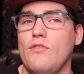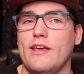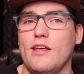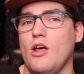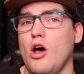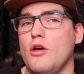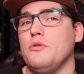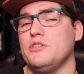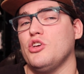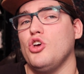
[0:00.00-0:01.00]
like it
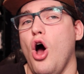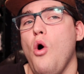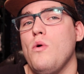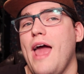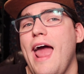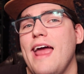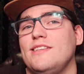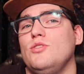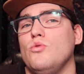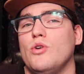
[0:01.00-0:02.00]
was an okay
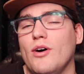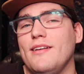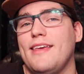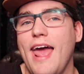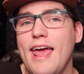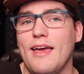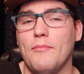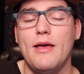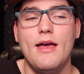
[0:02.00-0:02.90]
to good game.